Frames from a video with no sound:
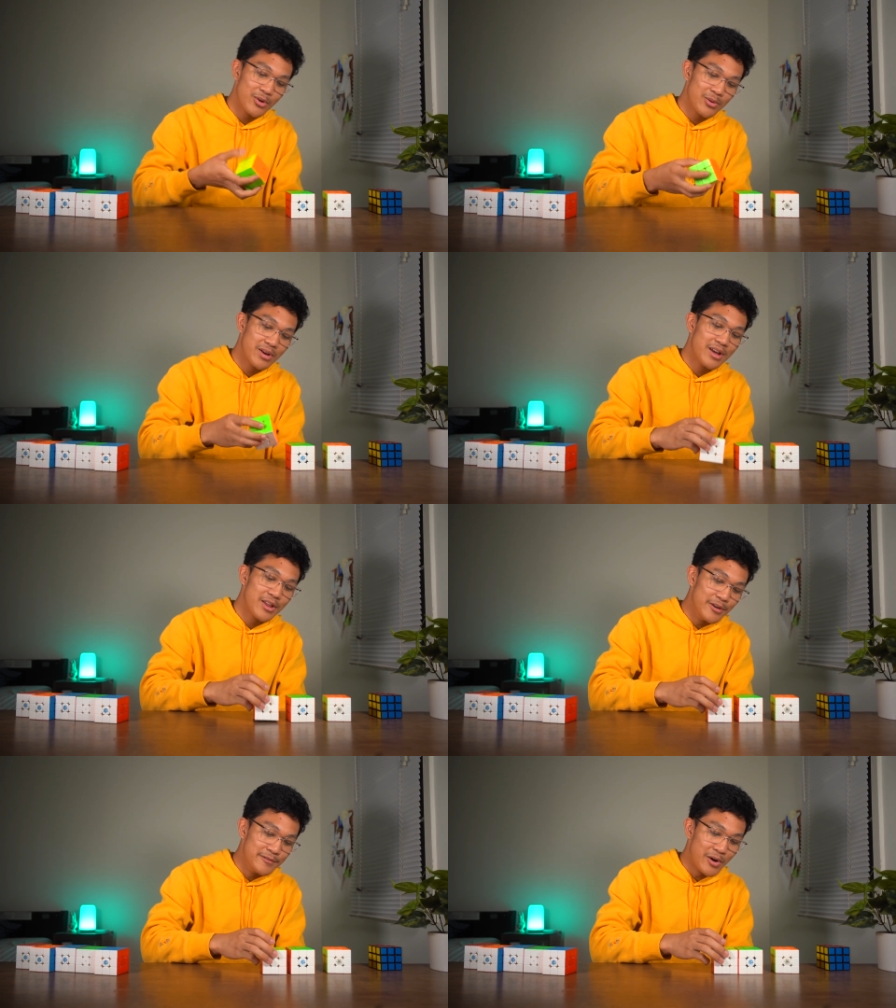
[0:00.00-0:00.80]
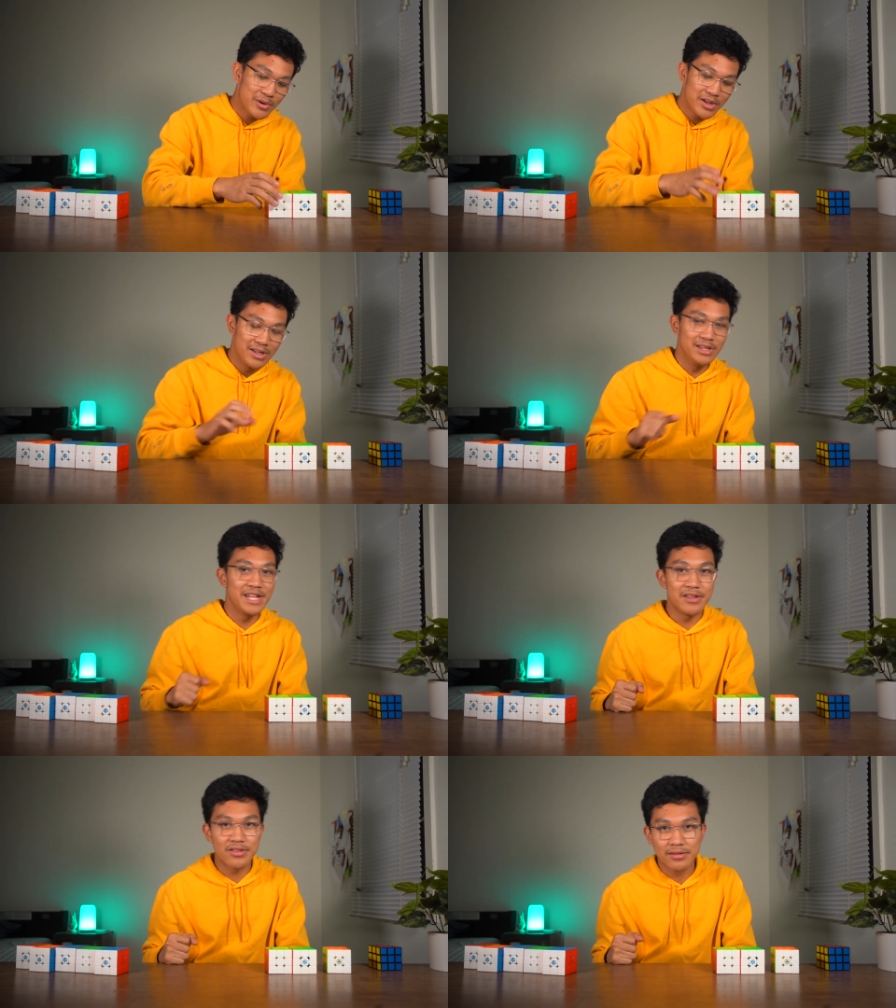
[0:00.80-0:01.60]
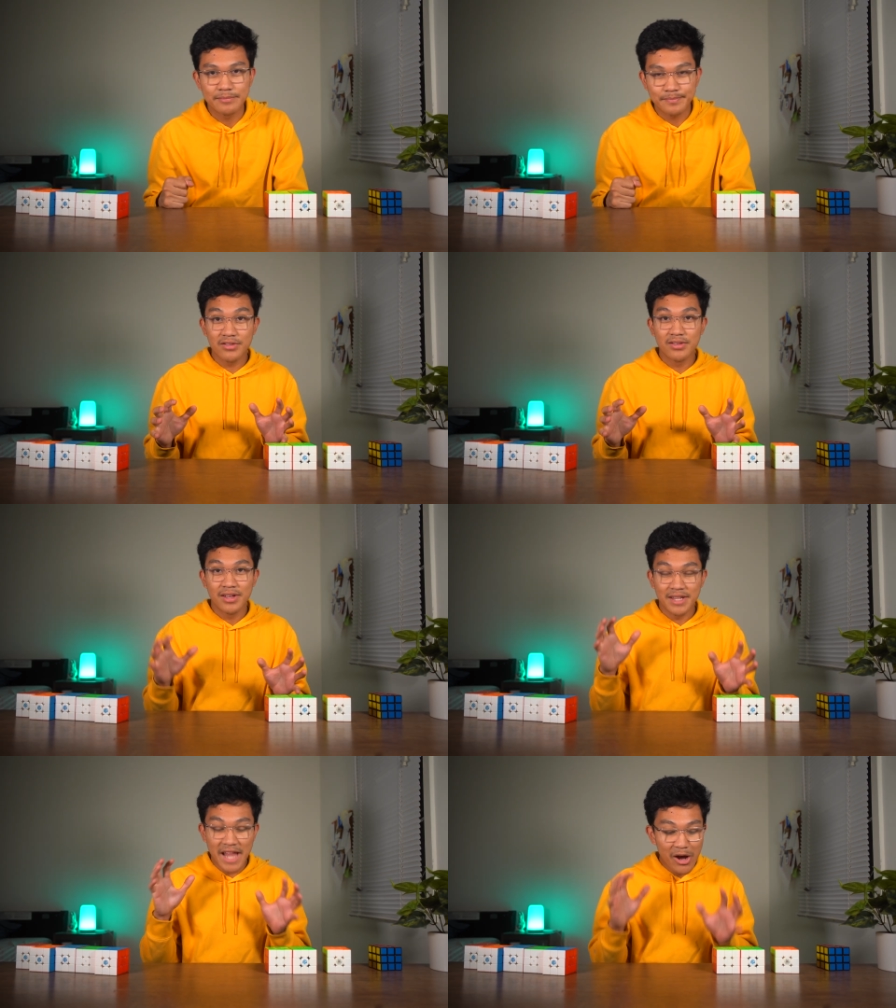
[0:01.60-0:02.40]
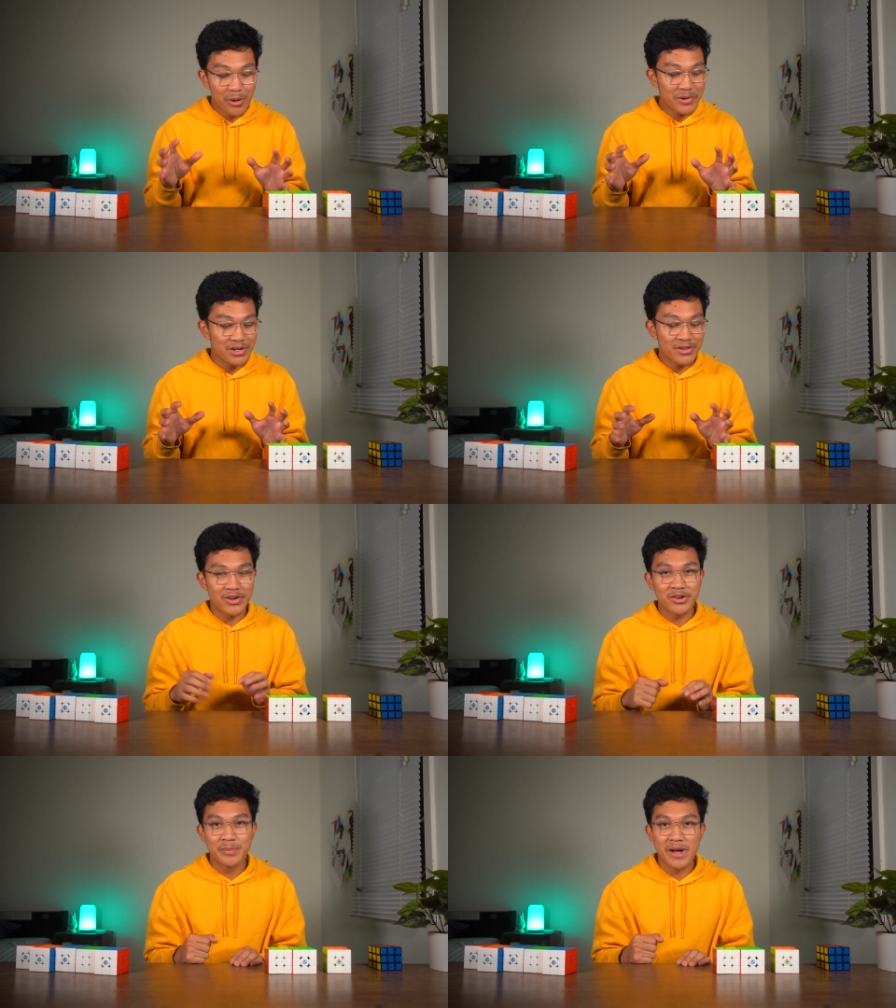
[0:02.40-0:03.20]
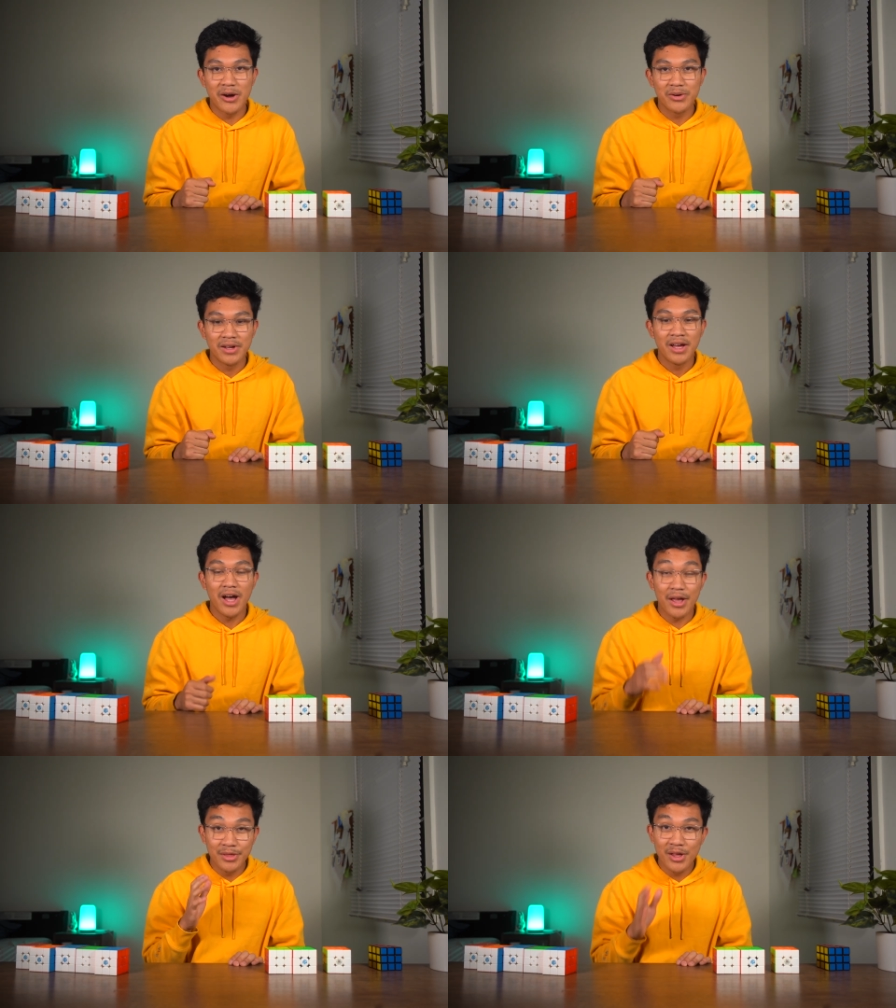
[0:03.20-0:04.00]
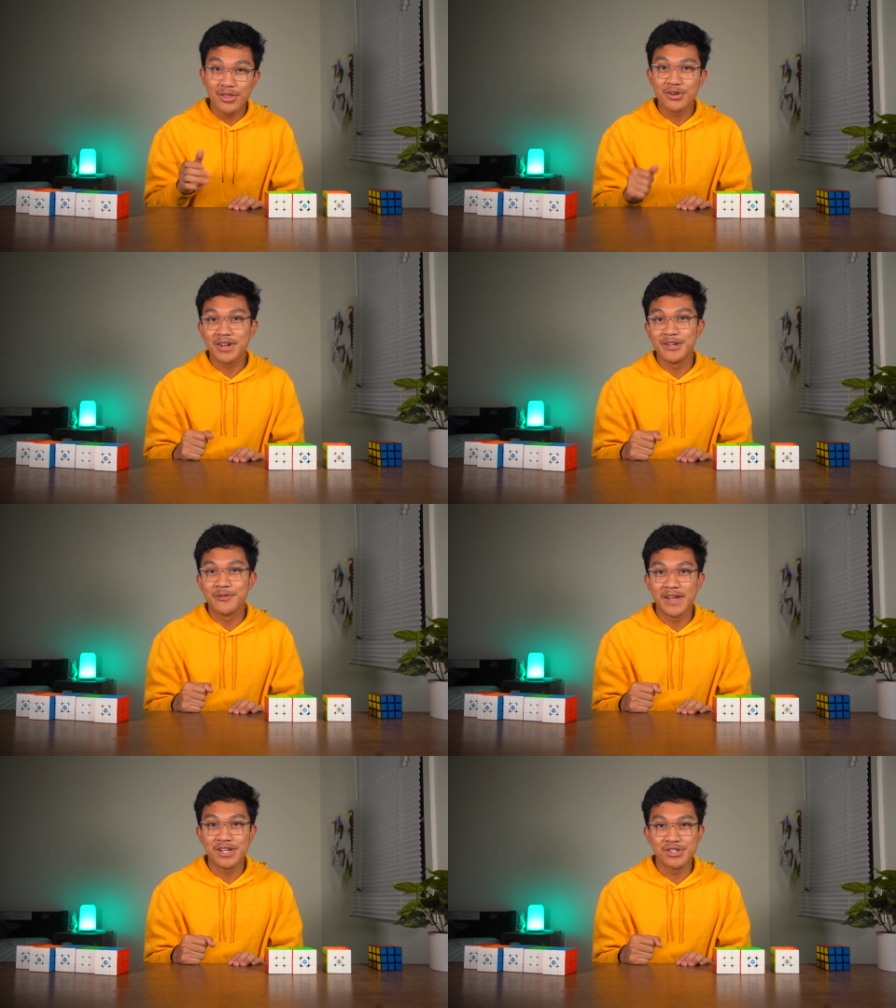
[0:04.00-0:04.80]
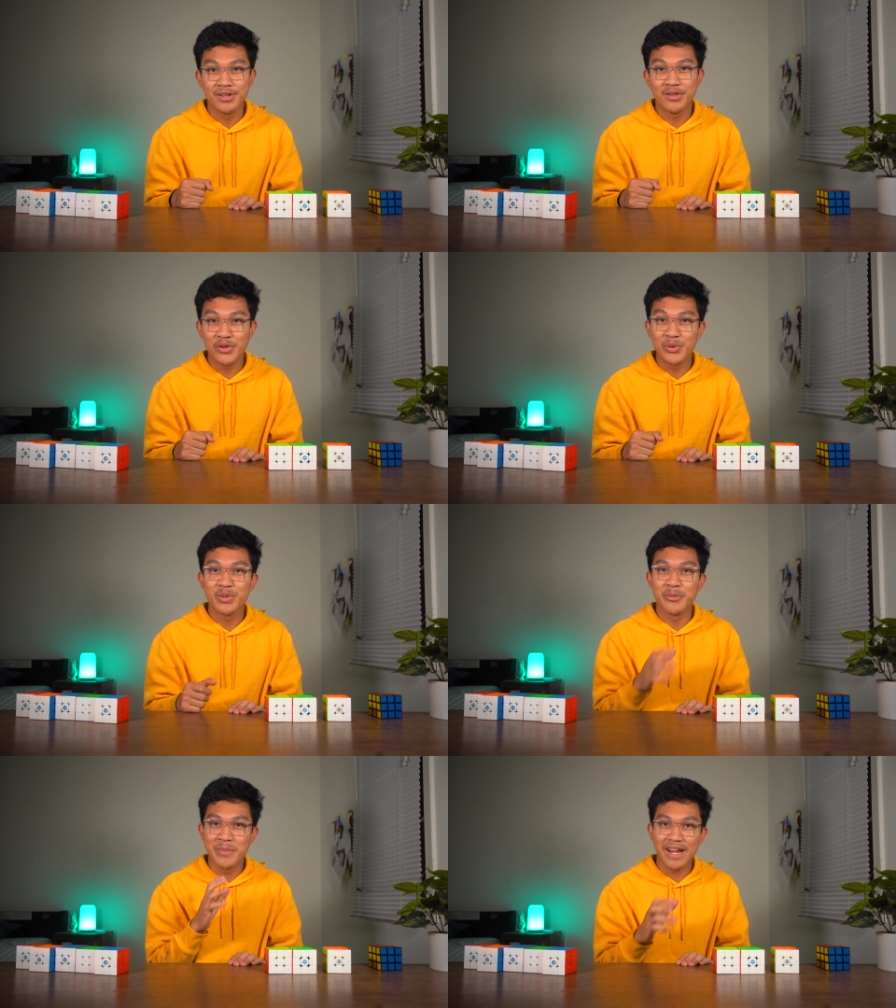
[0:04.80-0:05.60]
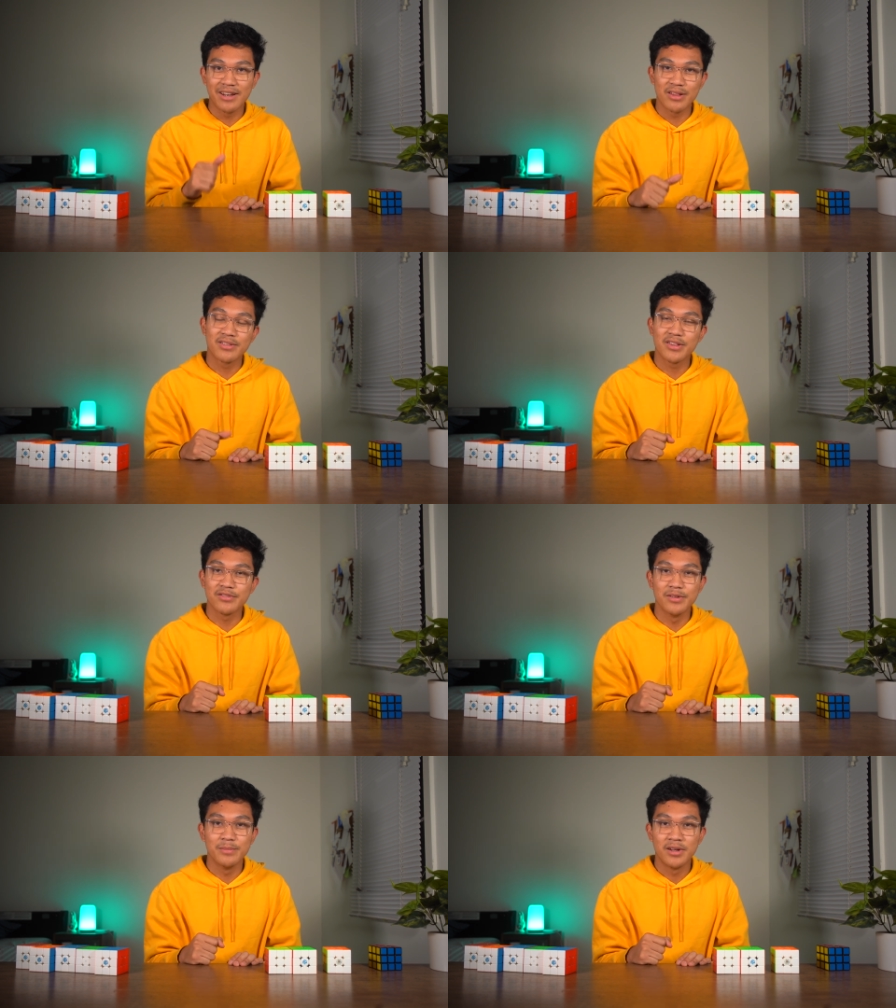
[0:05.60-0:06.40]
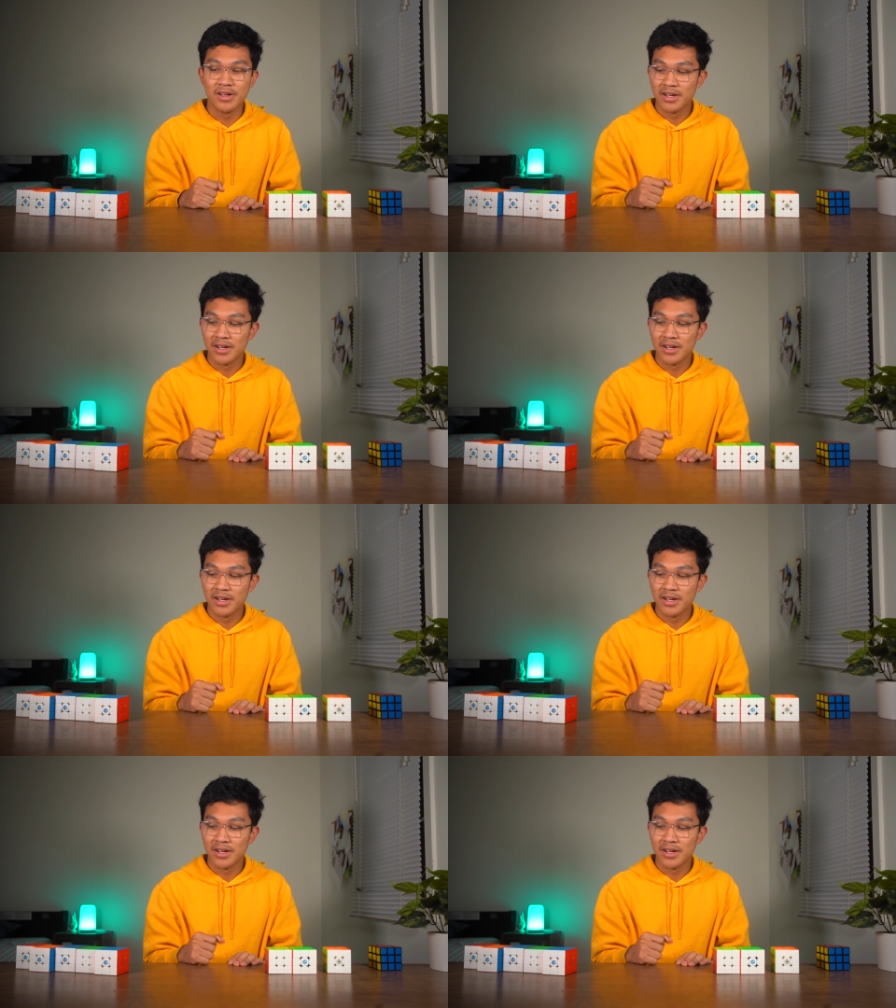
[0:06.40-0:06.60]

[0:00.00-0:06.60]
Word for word: to the Valk Elite. Now I'm gonna talk about another innovation to the magnet system,